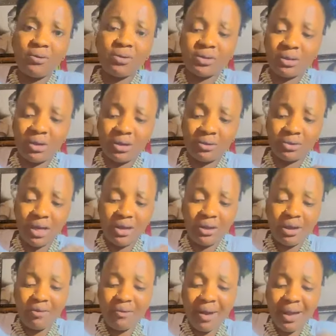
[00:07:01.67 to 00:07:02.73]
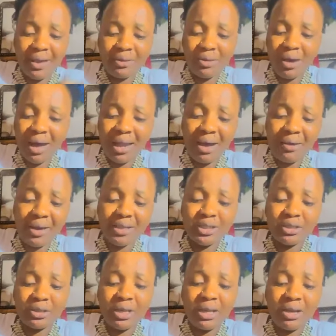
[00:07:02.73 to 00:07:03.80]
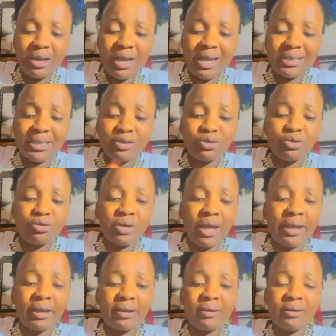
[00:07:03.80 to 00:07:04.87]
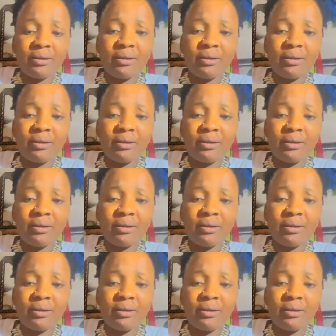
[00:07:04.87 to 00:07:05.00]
clothes so that you cover. Don't allow it anything to like.